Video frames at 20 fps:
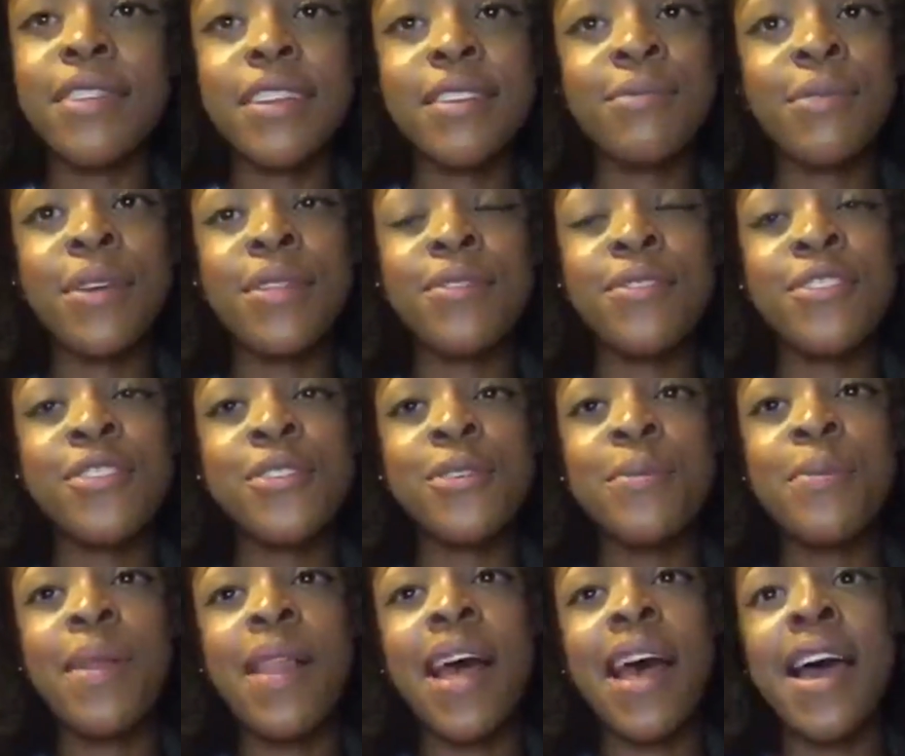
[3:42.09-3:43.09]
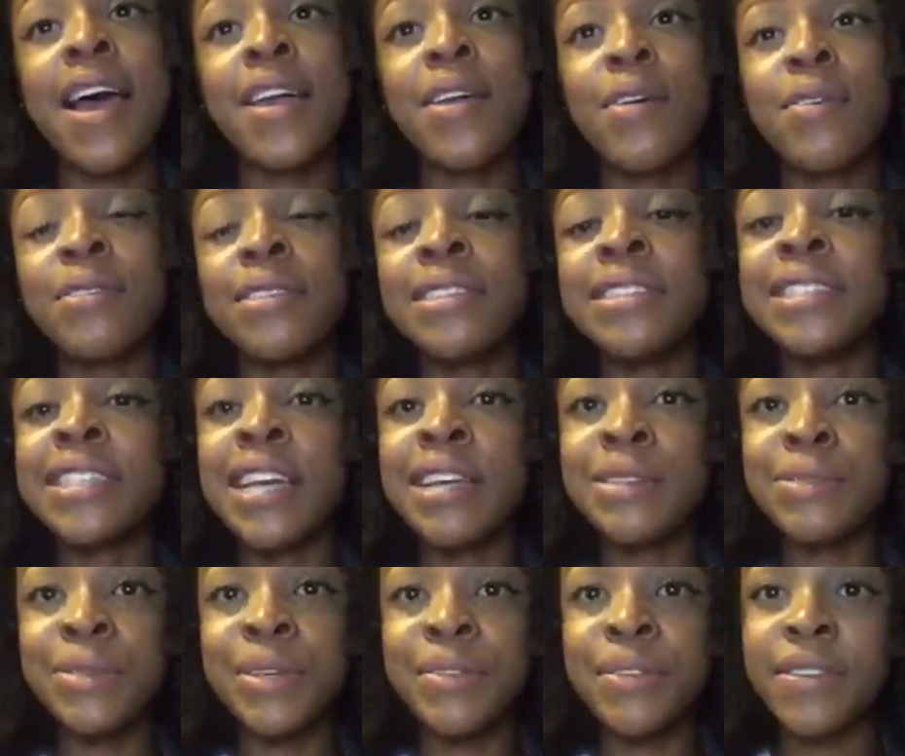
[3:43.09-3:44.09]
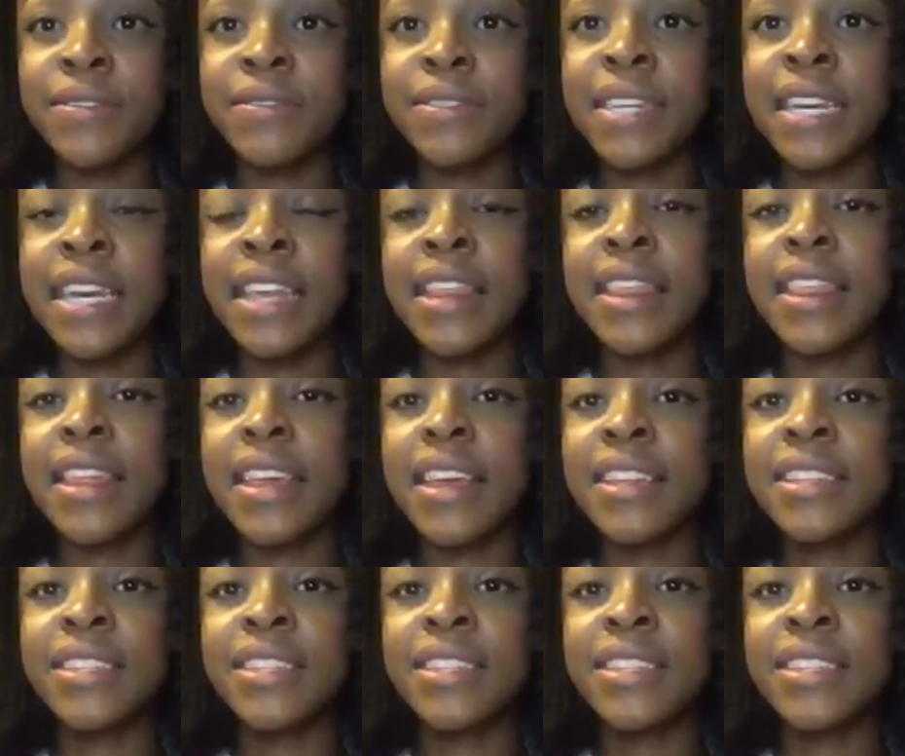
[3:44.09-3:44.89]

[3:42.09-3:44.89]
whether you apply on January 15th.